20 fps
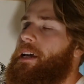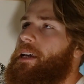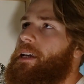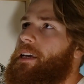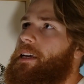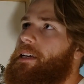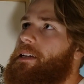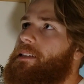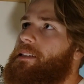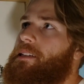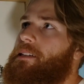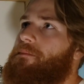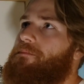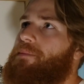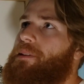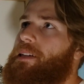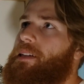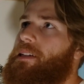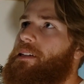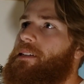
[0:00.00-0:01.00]

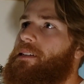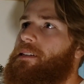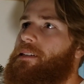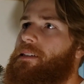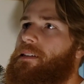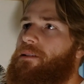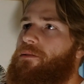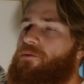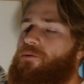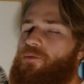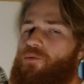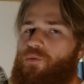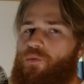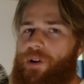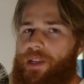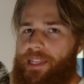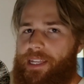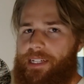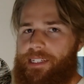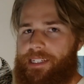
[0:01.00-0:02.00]
ENTPs,
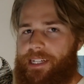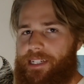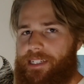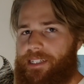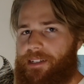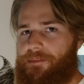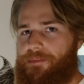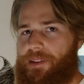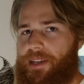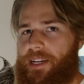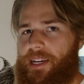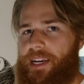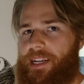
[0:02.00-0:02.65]
when they say something,